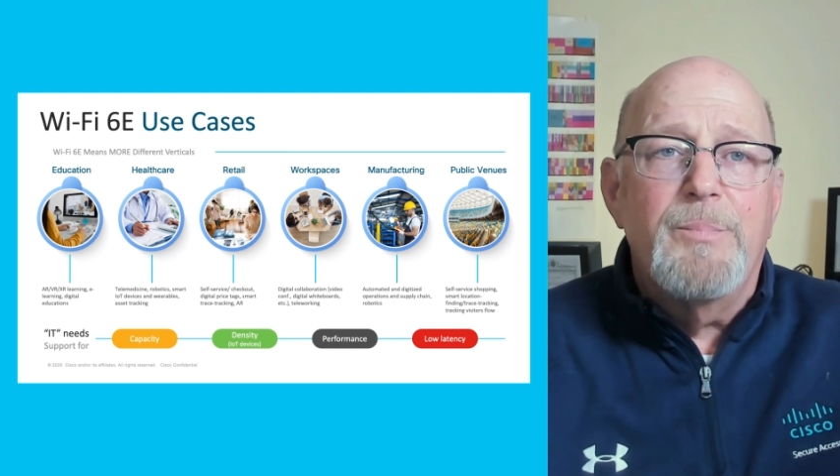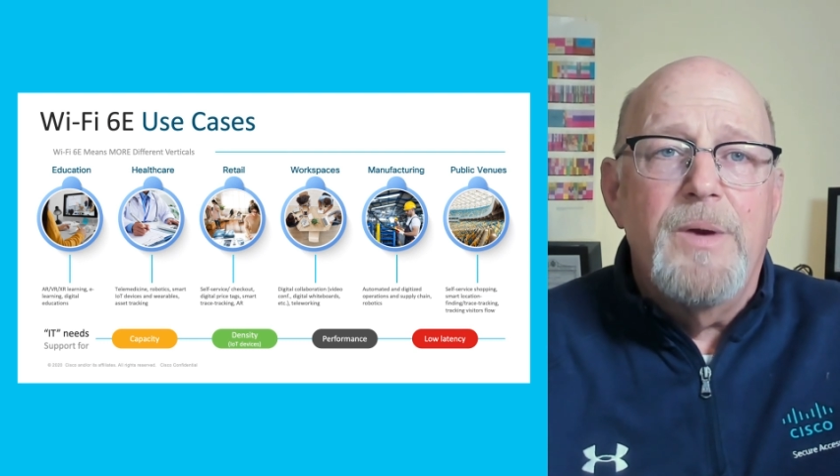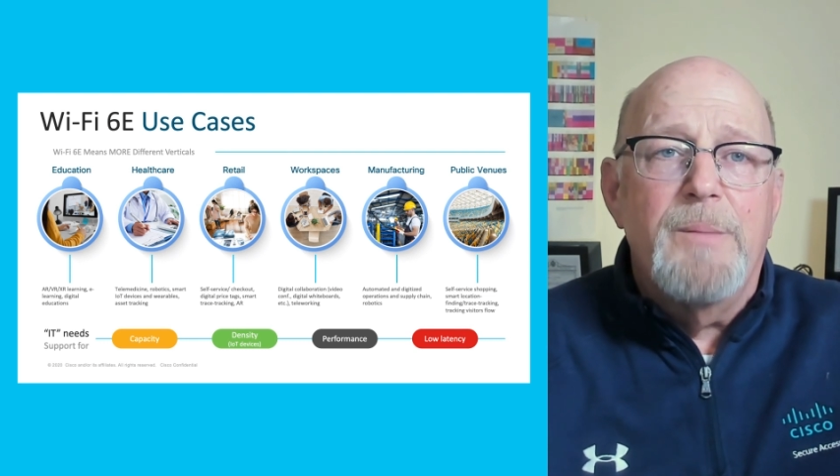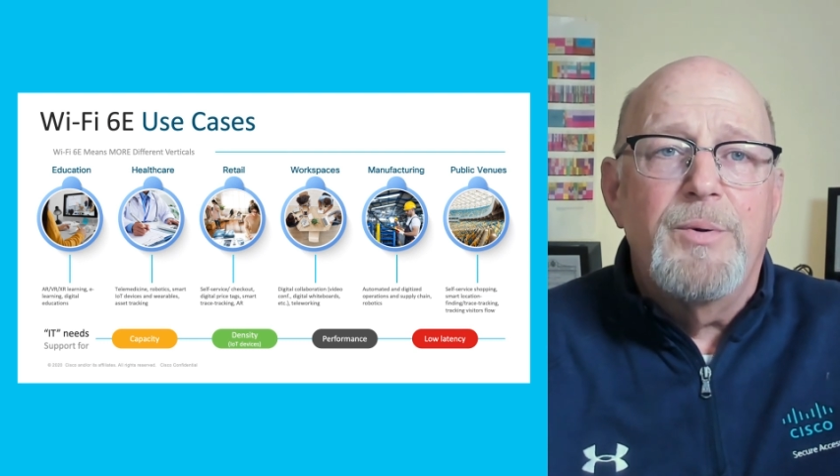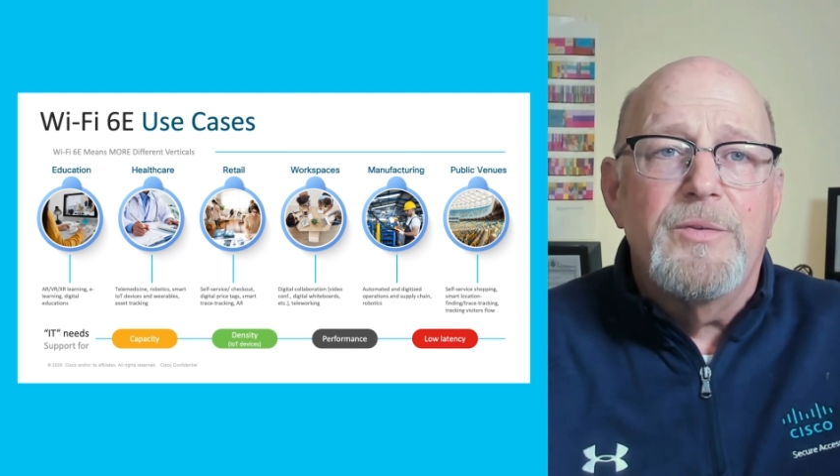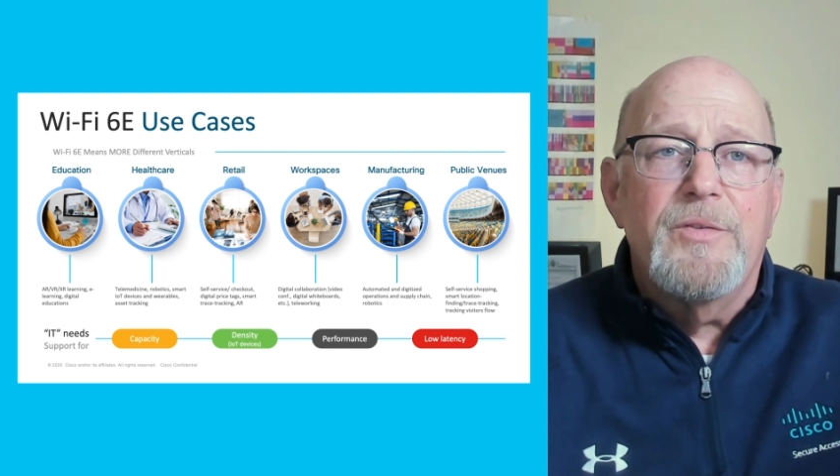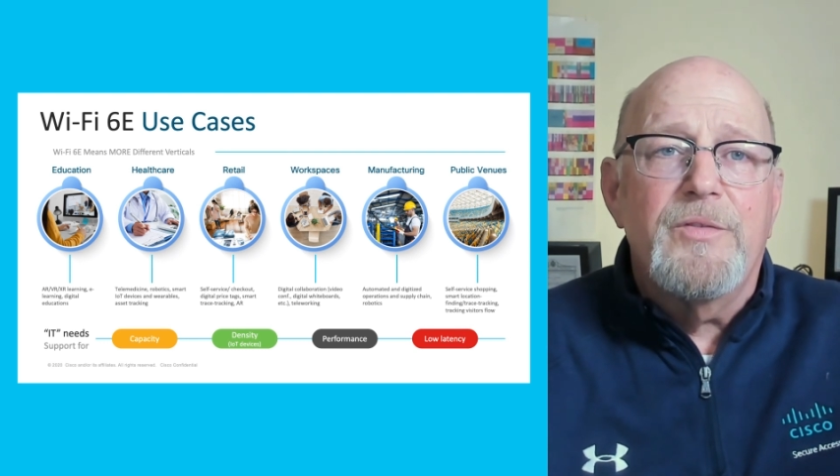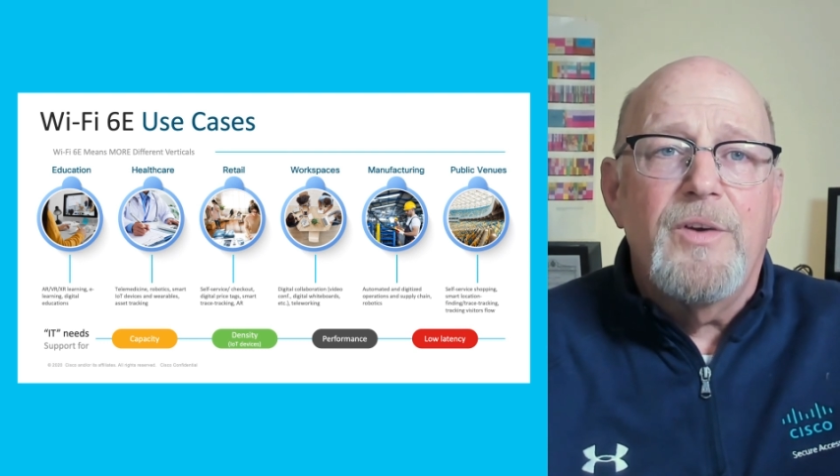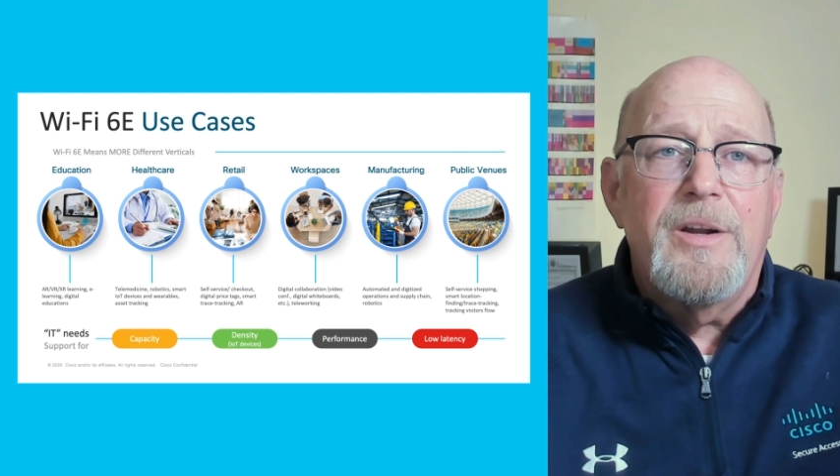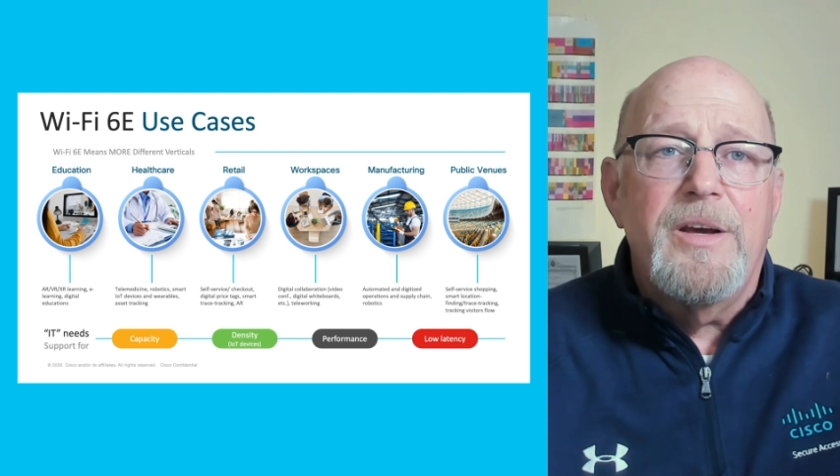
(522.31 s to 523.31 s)
It puts
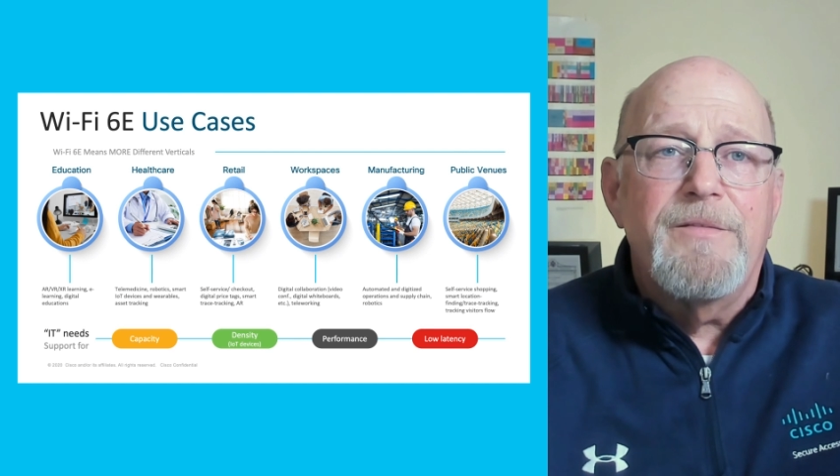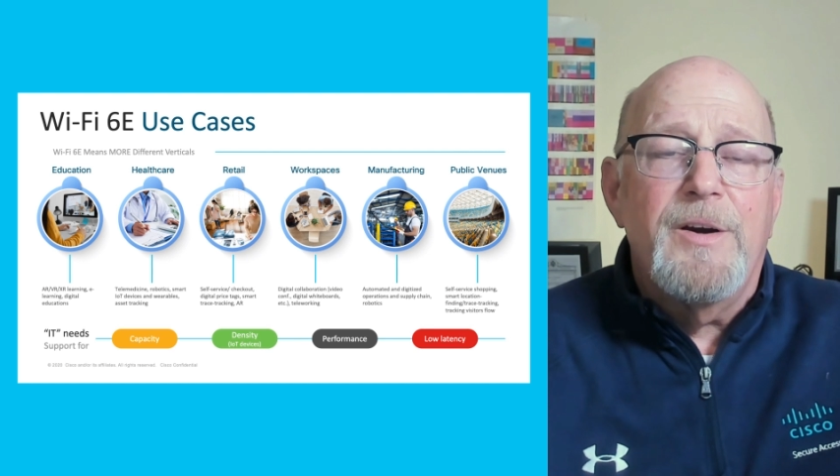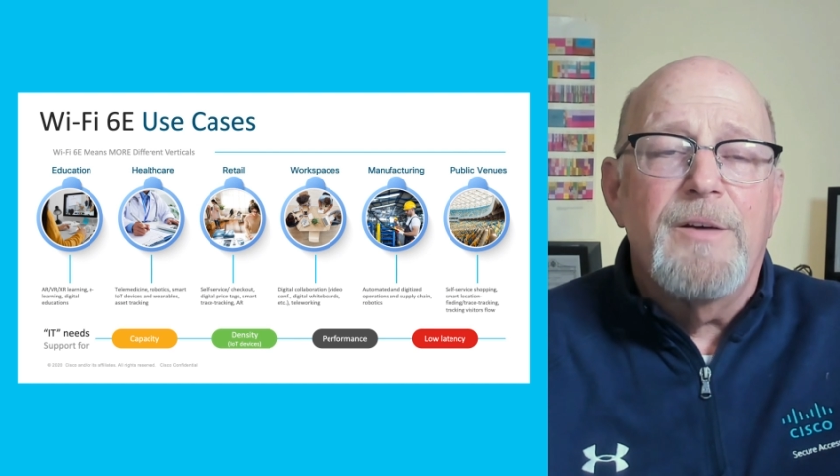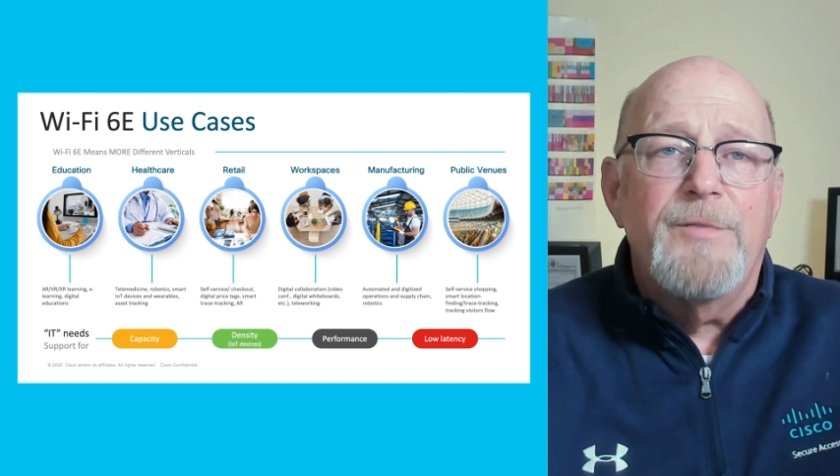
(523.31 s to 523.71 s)
us on a fair